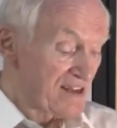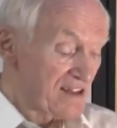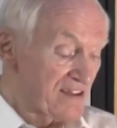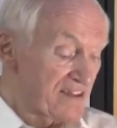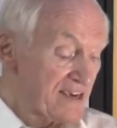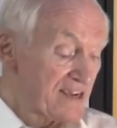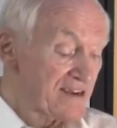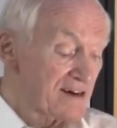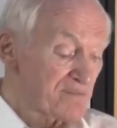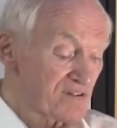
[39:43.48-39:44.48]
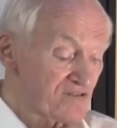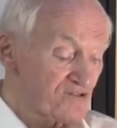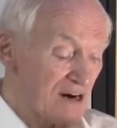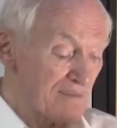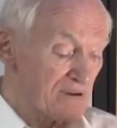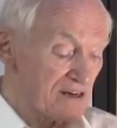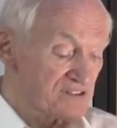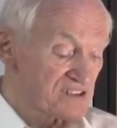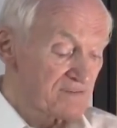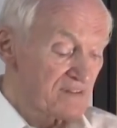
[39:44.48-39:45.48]
The number of
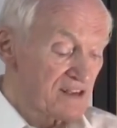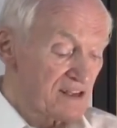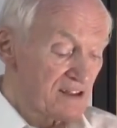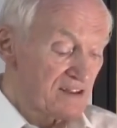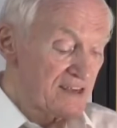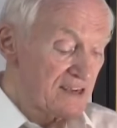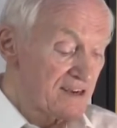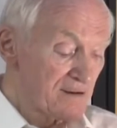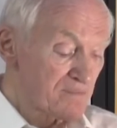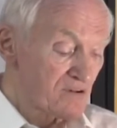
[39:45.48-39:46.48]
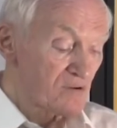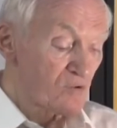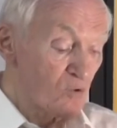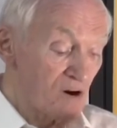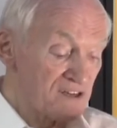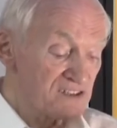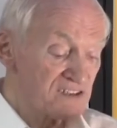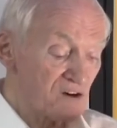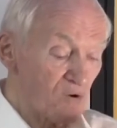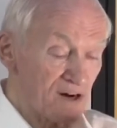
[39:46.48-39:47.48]
dropouts the number was
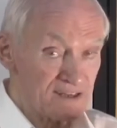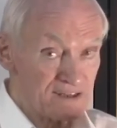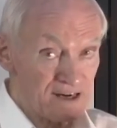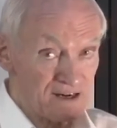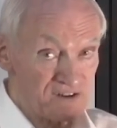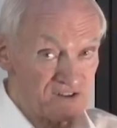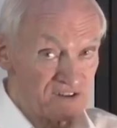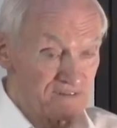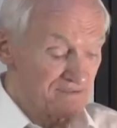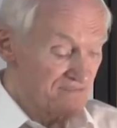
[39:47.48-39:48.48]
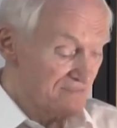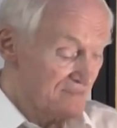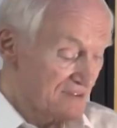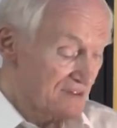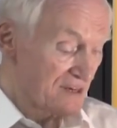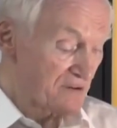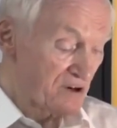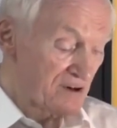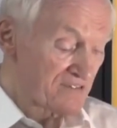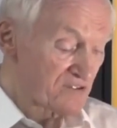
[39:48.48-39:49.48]
quite large. Okay, we
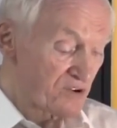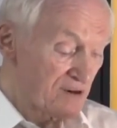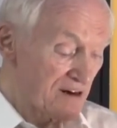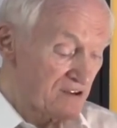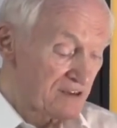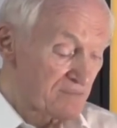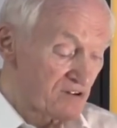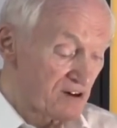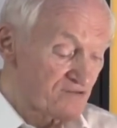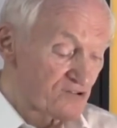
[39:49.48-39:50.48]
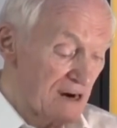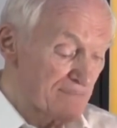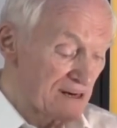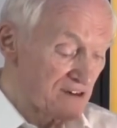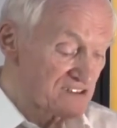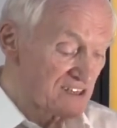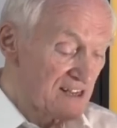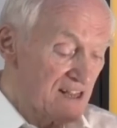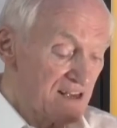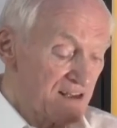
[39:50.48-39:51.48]
don't have to worry about number of dropouts.
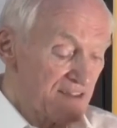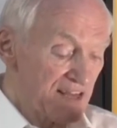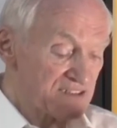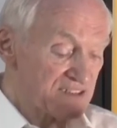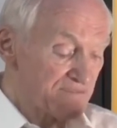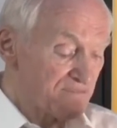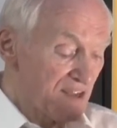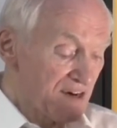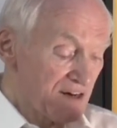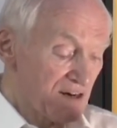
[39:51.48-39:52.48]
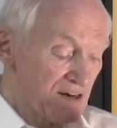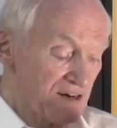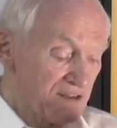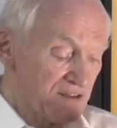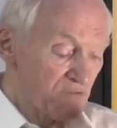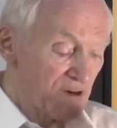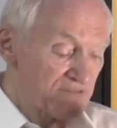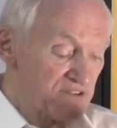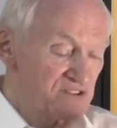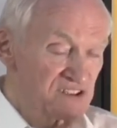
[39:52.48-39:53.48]
That's uh, we have
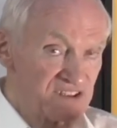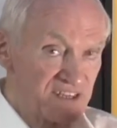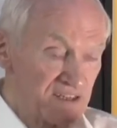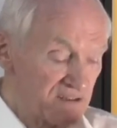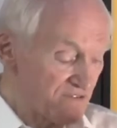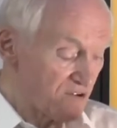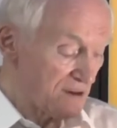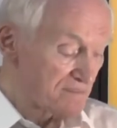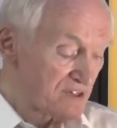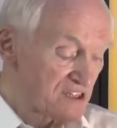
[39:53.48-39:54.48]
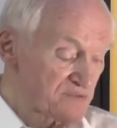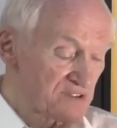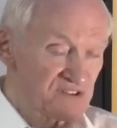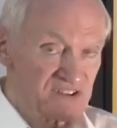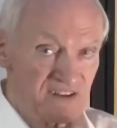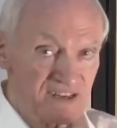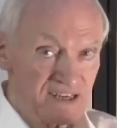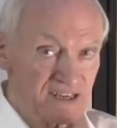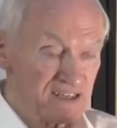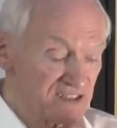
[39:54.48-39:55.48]
to use the singular form because we're using
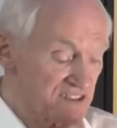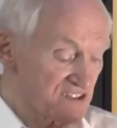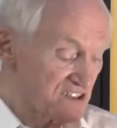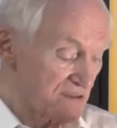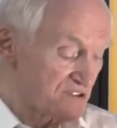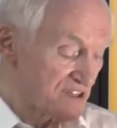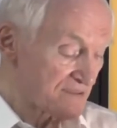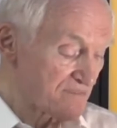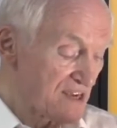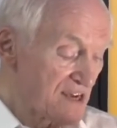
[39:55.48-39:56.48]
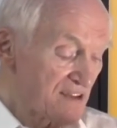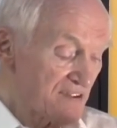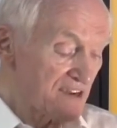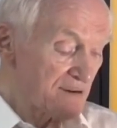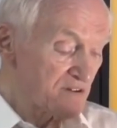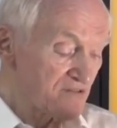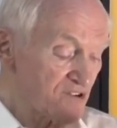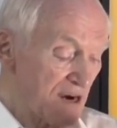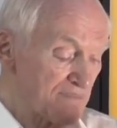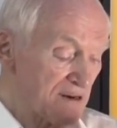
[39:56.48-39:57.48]
the as the subject. The number of
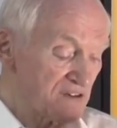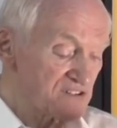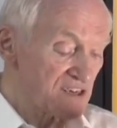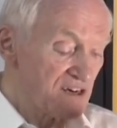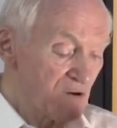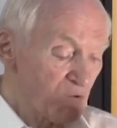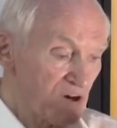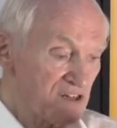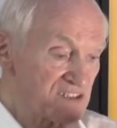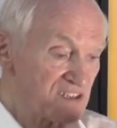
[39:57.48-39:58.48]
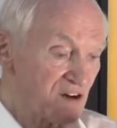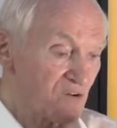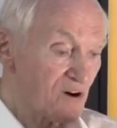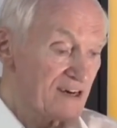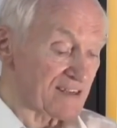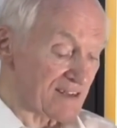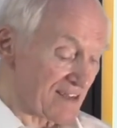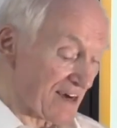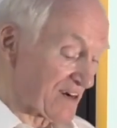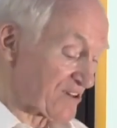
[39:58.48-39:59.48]
dropouts was quite
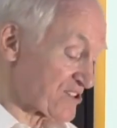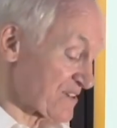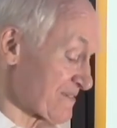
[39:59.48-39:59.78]
large.